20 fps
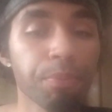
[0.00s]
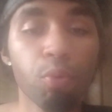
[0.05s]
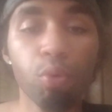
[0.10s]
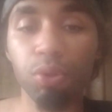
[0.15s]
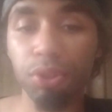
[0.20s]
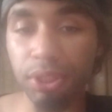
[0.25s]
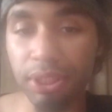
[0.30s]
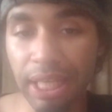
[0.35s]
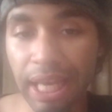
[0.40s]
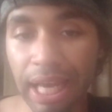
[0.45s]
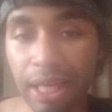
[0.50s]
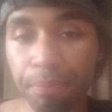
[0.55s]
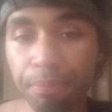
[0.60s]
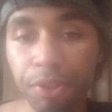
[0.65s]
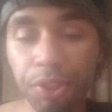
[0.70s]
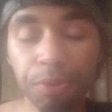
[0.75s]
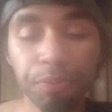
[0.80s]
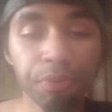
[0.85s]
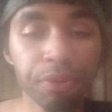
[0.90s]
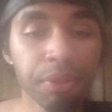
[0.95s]
more sad,
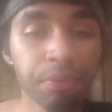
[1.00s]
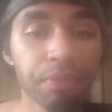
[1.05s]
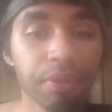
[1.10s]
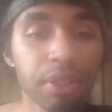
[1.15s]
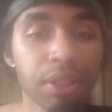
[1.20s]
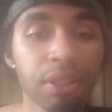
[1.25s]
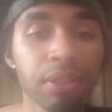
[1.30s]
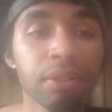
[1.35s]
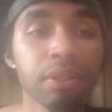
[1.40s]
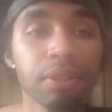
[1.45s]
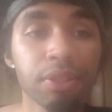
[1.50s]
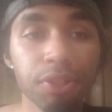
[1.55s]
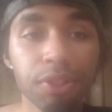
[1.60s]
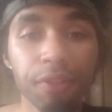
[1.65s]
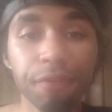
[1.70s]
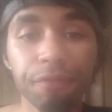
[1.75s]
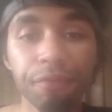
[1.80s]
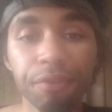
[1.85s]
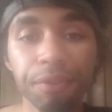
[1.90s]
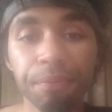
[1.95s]
misery, and
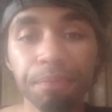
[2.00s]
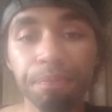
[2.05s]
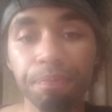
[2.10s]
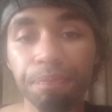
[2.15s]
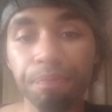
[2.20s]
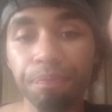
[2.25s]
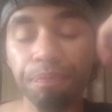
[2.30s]
suffering.